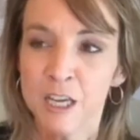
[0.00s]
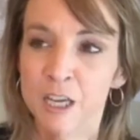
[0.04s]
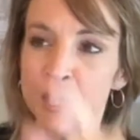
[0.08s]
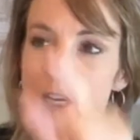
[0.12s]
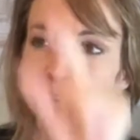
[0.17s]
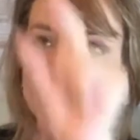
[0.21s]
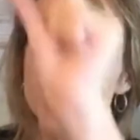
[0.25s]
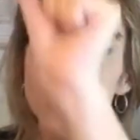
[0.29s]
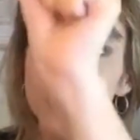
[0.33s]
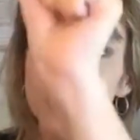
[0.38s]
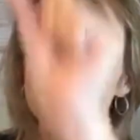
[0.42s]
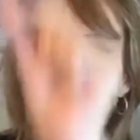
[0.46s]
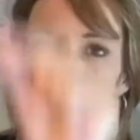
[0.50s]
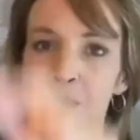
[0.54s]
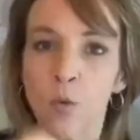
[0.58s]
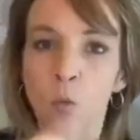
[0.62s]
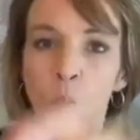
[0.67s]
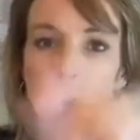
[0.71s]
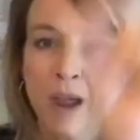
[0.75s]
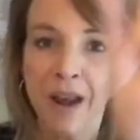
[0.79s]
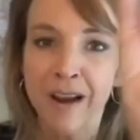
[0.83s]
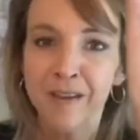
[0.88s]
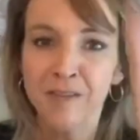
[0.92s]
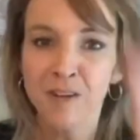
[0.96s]
using
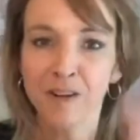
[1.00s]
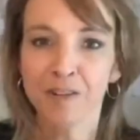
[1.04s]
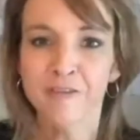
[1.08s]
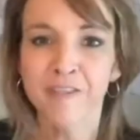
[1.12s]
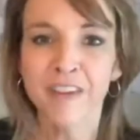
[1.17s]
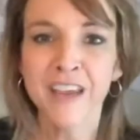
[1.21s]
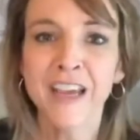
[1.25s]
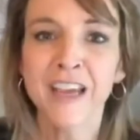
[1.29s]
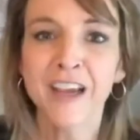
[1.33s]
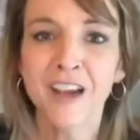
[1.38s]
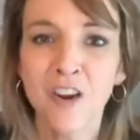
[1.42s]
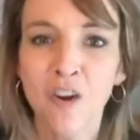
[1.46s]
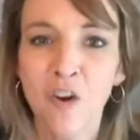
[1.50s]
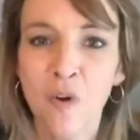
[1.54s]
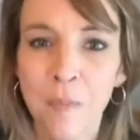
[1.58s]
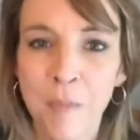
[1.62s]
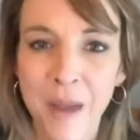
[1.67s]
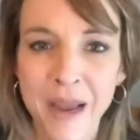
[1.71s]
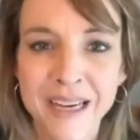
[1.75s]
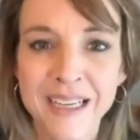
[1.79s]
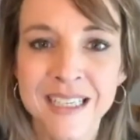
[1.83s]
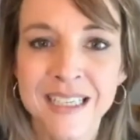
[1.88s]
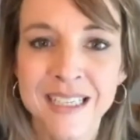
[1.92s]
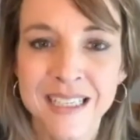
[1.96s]
whatever vehicle
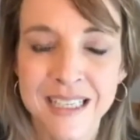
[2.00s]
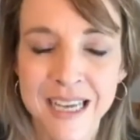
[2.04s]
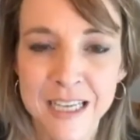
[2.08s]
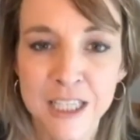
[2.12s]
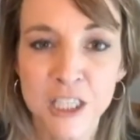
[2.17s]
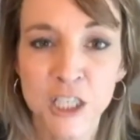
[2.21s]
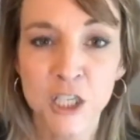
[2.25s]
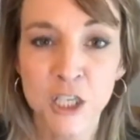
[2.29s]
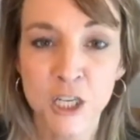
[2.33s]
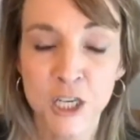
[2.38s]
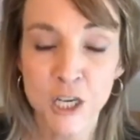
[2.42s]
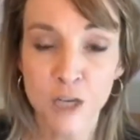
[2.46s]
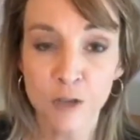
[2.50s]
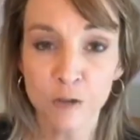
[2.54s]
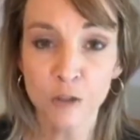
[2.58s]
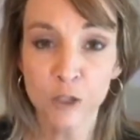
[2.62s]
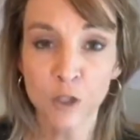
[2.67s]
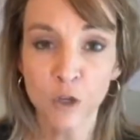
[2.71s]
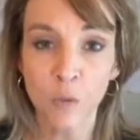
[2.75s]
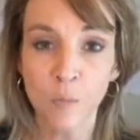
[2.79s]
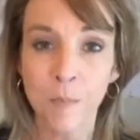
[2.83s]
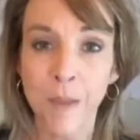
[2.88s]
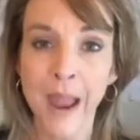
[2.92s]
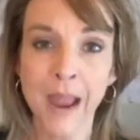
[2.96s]
makes sense to you.
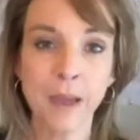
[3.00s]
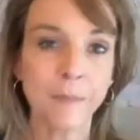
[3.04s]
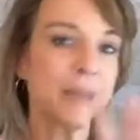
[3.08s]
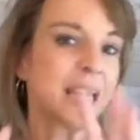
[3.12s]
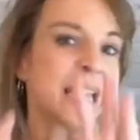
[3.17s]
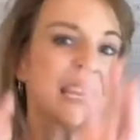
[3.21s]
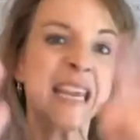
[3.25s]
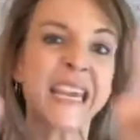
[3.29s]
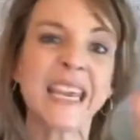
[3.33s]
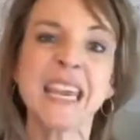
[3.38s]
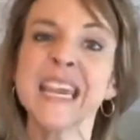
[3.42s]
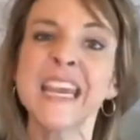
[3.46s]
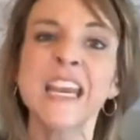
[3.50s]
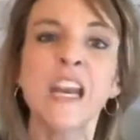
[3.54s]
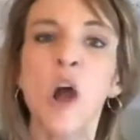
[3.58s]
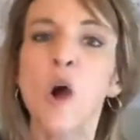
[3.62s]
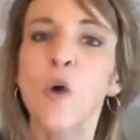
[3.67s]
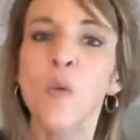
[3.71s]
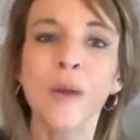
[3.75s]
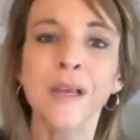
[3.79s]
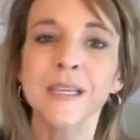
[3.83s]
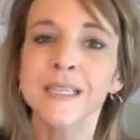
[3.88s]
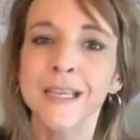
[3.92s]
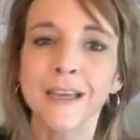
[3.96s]
So maybe
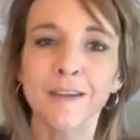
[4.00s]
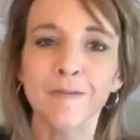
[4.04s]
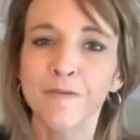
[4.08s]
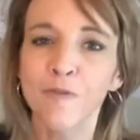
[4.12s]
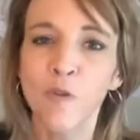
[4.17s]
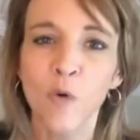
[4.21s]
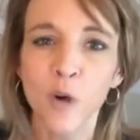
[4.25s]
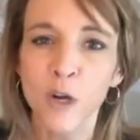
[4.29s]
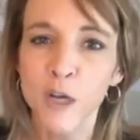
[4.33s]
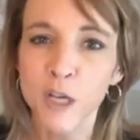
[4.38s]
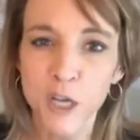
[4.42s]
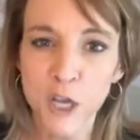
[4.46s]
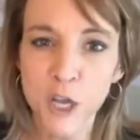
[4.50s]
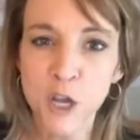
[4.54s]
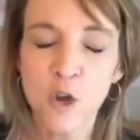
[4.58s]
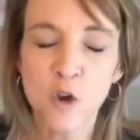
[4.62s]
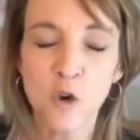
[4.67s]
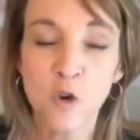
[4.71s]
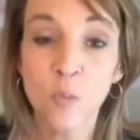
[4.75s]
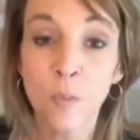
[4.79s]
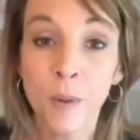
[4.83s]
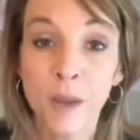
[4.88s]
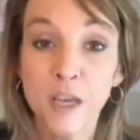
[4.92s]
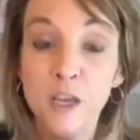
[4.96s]
keto isn't for
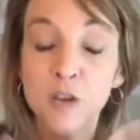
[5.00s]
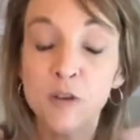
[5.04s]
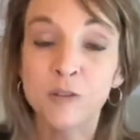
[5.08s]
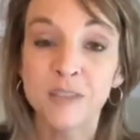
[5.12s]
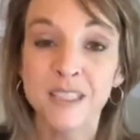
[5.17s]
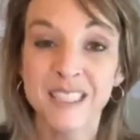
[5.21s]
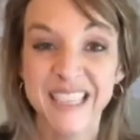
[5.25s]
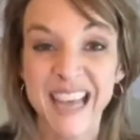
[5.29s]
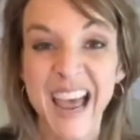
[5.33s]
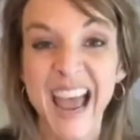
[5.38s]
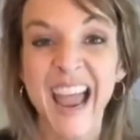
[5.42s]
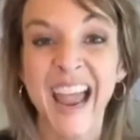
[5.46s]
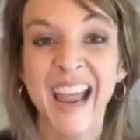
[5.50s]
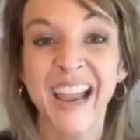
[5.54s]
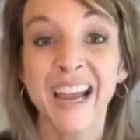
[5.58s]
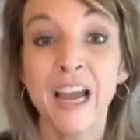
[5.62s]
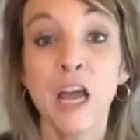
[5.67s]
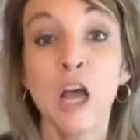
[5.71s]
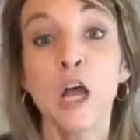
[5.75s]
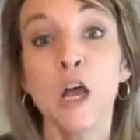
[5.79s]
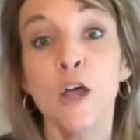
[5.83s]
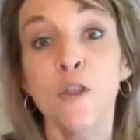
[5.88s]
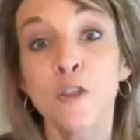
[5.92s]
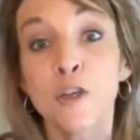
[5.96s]
you, but you say,
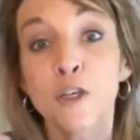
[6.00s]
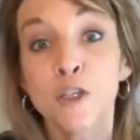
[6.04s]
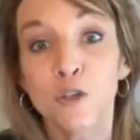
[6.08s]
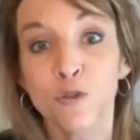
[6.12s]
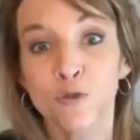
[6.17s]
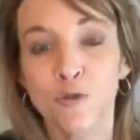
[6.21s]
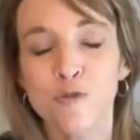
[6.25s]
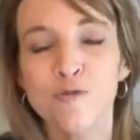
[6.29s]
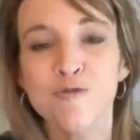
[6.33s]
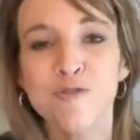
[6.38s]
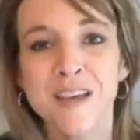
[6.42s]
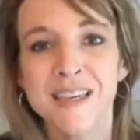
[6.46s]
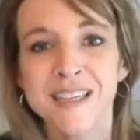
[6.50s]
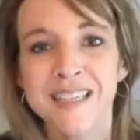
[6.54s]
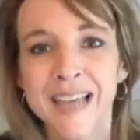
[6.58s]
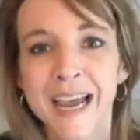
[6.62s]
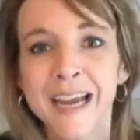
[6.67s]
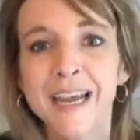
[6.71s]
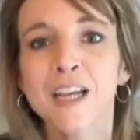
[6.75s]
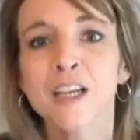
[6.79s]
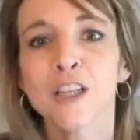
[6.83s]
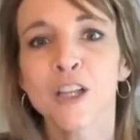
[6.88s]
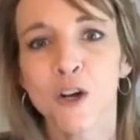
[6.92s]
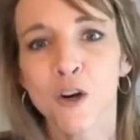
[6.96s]
the truth is I
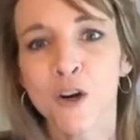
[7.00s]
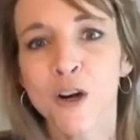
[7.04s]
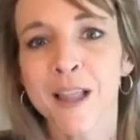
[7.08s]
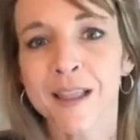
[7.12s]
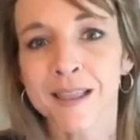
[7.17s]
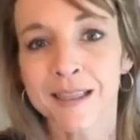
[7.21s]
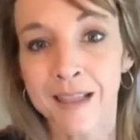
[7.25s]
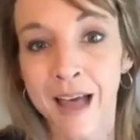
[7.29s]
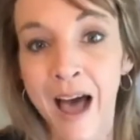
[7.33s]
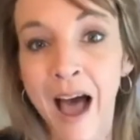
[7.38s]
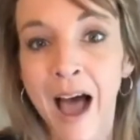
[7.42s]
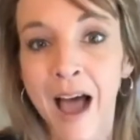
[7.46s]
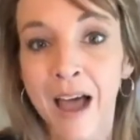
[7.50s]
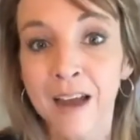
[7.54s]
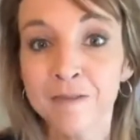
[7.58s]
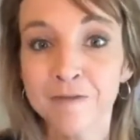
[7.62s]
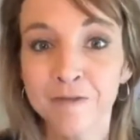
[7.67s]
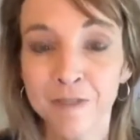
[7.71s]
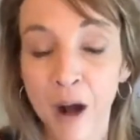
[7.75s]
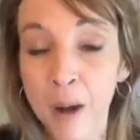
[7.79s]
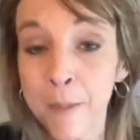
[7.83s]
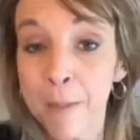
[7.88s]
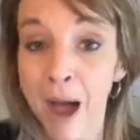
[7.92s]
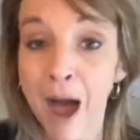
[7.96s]
can learn a lot
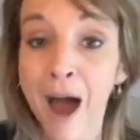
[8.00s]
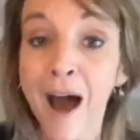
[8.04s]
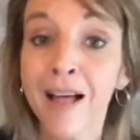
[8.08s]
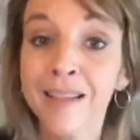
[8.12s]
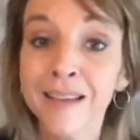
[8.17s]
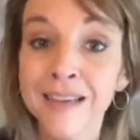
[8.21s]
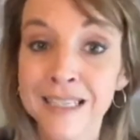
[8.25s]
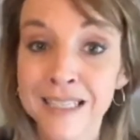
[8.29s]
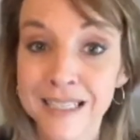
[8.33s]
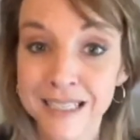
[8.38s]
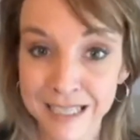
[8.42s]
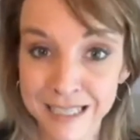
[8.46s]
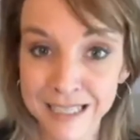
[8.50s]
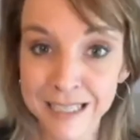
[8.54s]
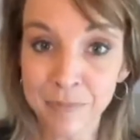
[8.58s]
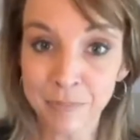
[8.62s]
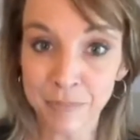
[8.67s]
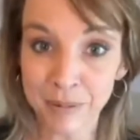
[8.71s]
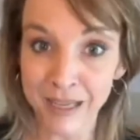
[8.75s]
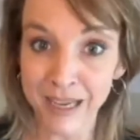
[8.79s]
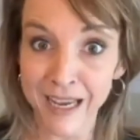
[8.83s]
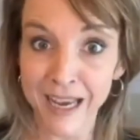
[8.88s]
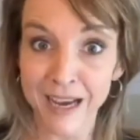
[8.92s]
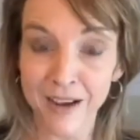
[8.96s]
from Holly's
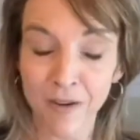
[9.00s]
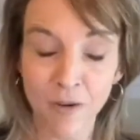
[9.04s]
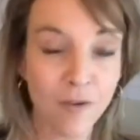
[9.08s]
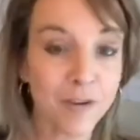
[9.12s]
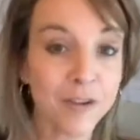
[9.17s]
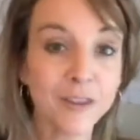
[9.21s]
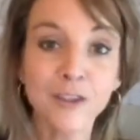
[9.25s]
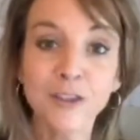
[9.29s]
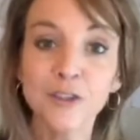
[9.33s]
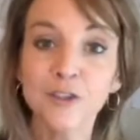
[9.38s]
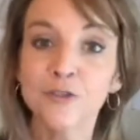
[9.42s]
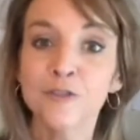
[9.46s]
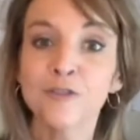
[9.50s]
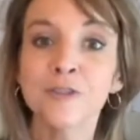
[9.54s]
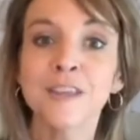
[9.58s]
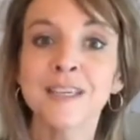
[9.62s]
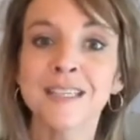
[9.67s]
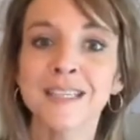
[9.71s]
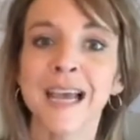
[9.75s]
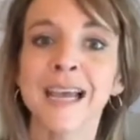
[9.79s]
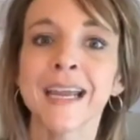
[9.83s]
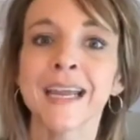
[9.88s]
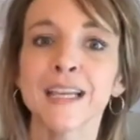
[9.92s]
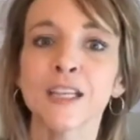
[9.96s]
discipline, or the truth
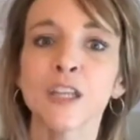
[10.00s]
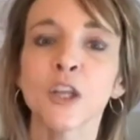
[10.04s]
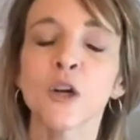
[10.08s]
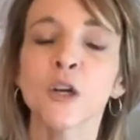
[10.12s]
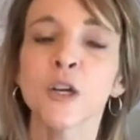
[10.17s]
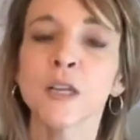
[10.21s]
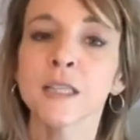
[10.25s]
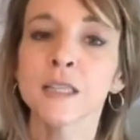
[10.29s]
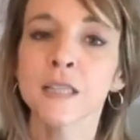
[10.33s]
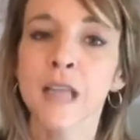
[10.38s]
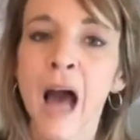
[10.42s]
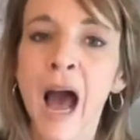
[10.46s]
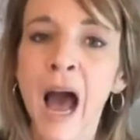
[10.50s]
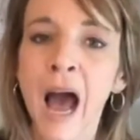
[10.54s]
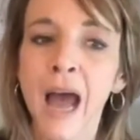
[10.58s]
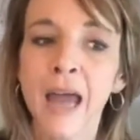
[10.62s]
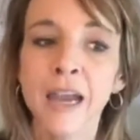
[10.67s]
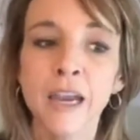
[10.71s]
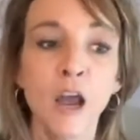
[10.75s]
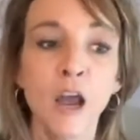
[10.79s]
is I can learn a lot